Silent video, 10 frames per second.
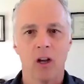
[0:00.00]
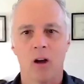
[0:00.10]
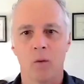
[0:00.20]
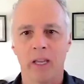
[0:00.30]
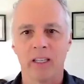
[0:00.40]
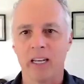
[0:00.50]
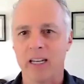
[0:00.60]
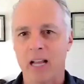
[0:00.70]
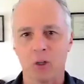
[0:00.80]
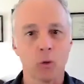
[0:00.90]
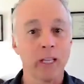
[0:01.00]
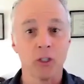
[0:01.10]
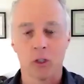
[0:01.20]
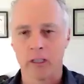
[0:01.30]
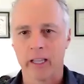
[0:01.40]
and get natural
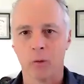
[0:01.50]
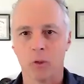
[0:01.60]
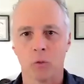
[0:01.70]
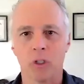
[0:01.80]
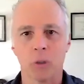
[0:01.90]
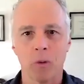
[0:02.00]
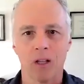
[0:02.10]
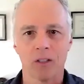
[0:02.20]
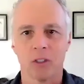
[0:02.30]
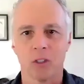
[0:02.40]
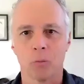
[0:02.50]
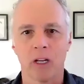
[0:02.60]
language responses,